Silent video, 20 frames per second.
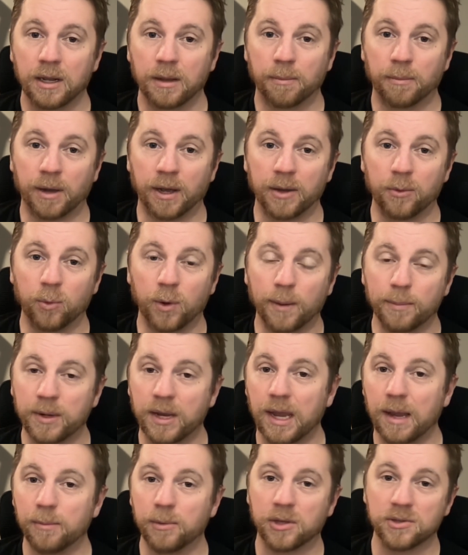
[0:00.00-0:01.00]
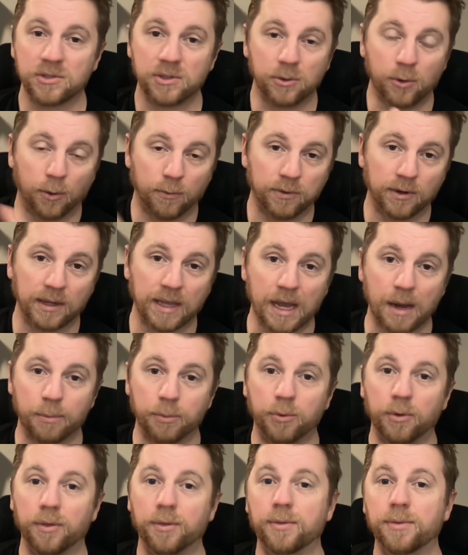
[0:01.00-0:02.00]
my webcam doesn't
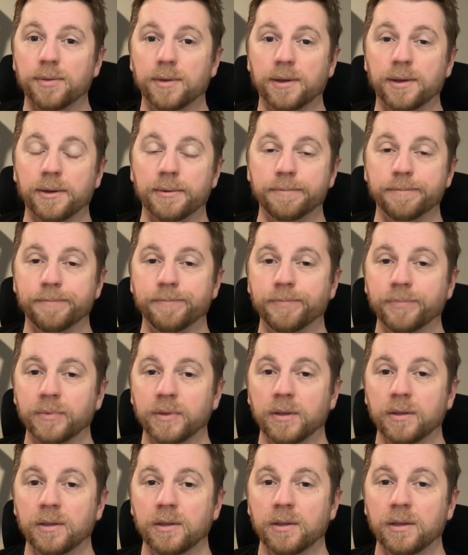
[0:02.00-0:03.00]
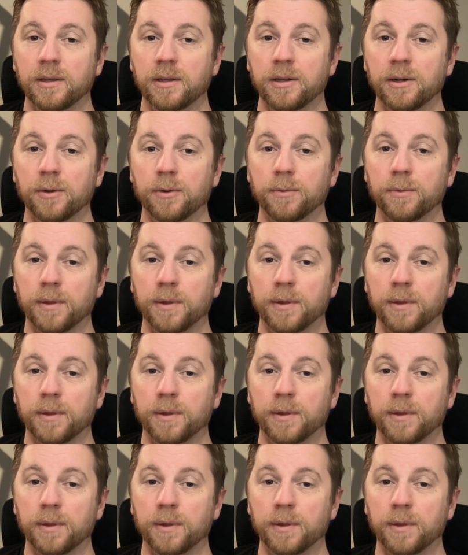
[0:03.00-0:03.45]
overlap with you know,